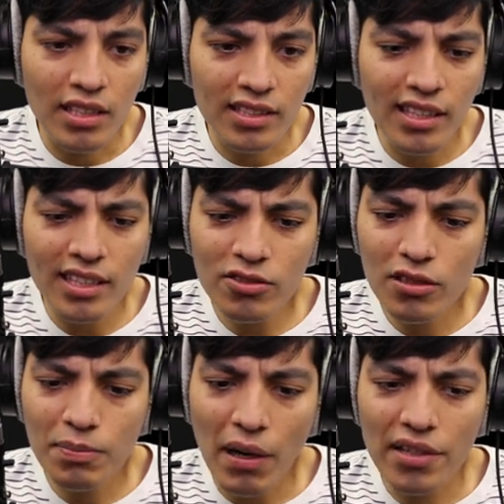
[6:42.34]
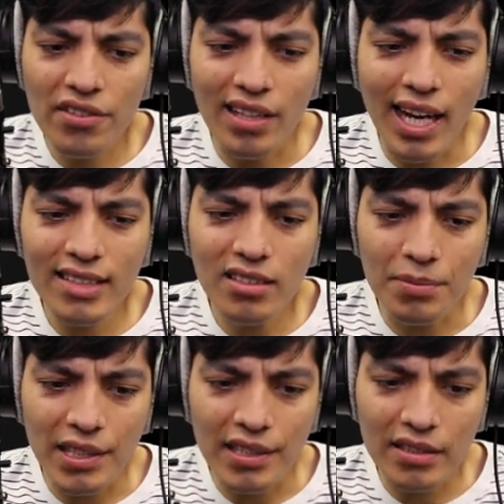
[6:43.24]
I think this is part of the last
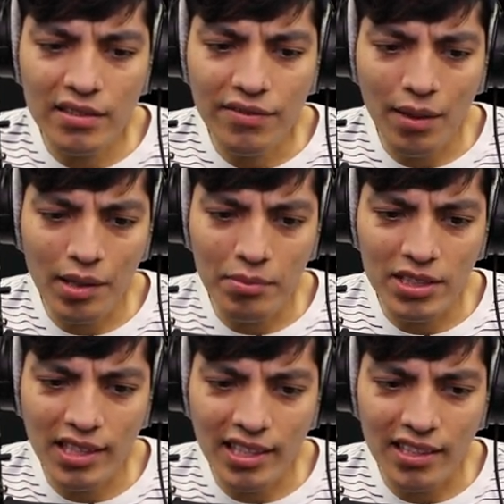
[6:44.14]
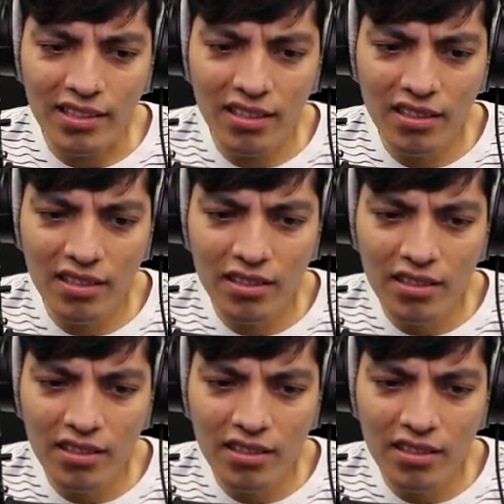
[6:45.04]
update, if I'm not mistaken.